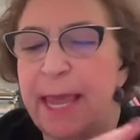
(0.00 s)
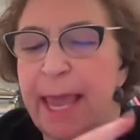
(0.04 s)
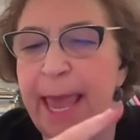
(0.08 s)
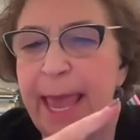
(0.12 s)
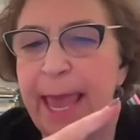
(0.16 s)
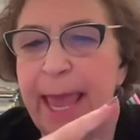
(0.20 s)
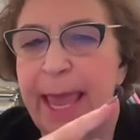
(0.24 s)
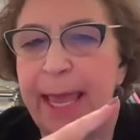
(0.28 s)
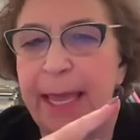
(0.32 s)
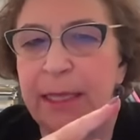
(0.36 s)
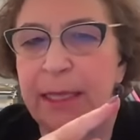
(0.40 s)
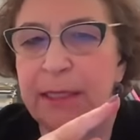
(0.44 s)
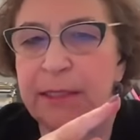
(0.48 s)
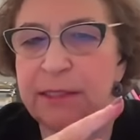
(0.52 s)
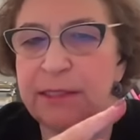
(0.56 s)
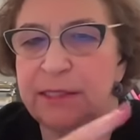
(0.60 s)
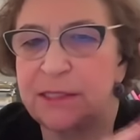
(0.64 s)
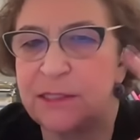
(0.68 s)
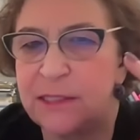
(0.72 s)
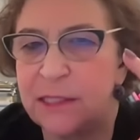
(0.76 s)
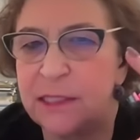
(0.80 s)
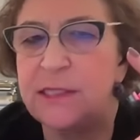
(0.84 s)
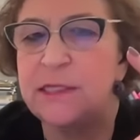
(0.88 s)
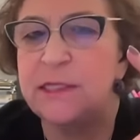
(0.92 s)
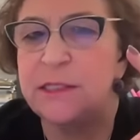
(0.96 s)
and
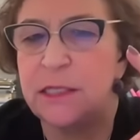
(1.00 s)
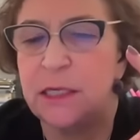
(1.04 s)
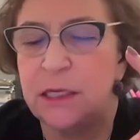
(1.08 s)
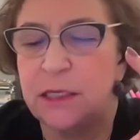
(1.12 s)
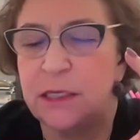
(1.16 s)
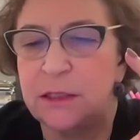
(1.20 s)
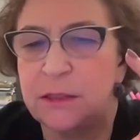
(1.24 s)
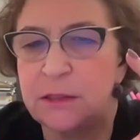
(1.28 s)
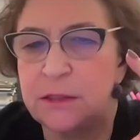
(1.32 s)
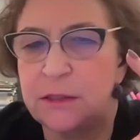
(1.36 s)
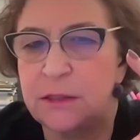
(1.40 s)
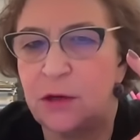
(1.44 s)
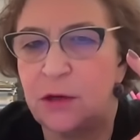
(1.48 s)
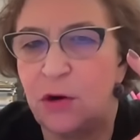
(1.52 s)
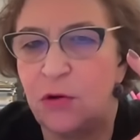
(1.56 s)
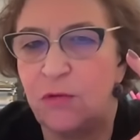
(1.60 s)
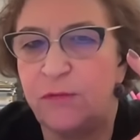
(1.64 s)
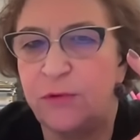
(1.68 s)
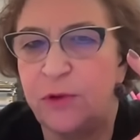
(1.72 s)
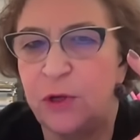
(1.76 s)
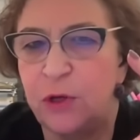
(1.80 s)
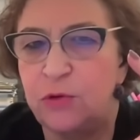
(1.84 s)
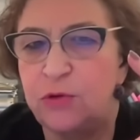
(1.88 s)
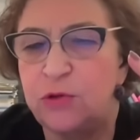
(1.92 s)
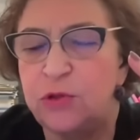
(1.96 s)
sisters
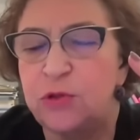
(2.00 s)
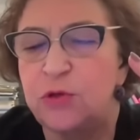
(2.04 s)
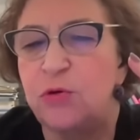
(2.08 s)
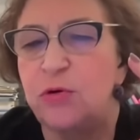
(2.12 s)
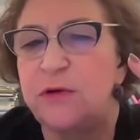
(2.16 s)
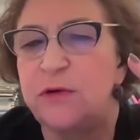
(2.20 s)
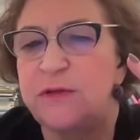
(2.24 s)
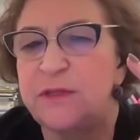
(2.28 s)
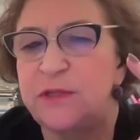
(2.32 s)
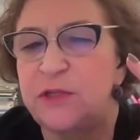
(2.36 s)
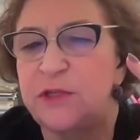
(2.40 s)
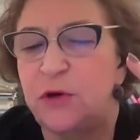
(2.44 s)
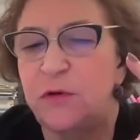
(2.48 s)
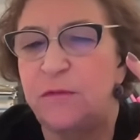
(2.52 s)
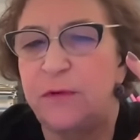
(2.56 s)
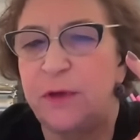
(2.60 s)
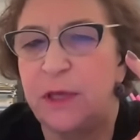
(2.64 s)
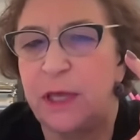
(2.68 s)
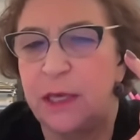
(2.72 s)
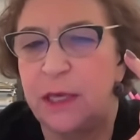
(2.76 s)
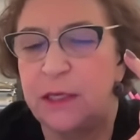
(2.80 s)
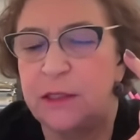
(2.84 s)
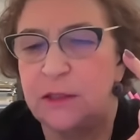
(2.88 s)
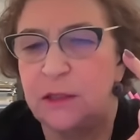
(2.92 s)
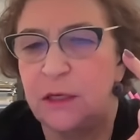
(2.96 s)
of those who are
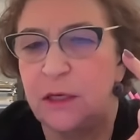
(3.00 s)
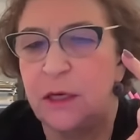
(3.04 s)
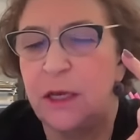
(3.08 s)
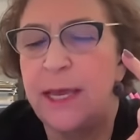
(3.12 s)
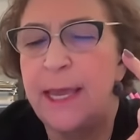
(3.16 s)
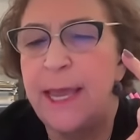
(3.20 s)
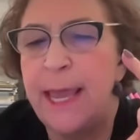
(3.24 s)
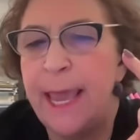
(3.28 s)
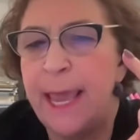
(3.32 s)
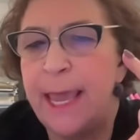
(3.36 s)
serving as a